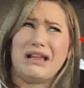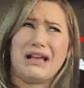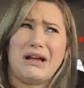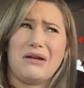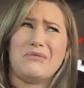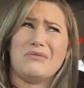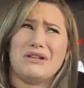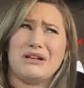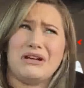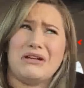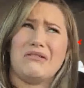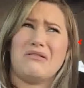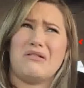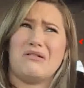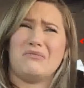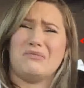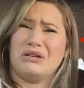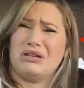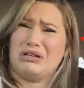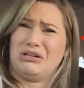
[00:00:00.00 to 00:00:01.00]
like I want to go
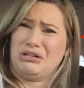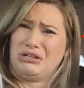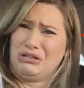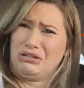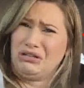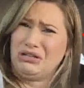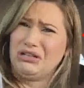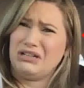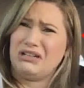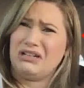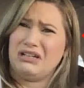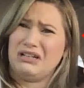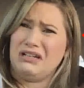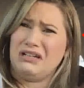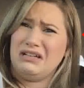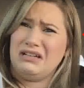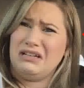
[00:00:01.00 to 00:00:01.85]
home and cook?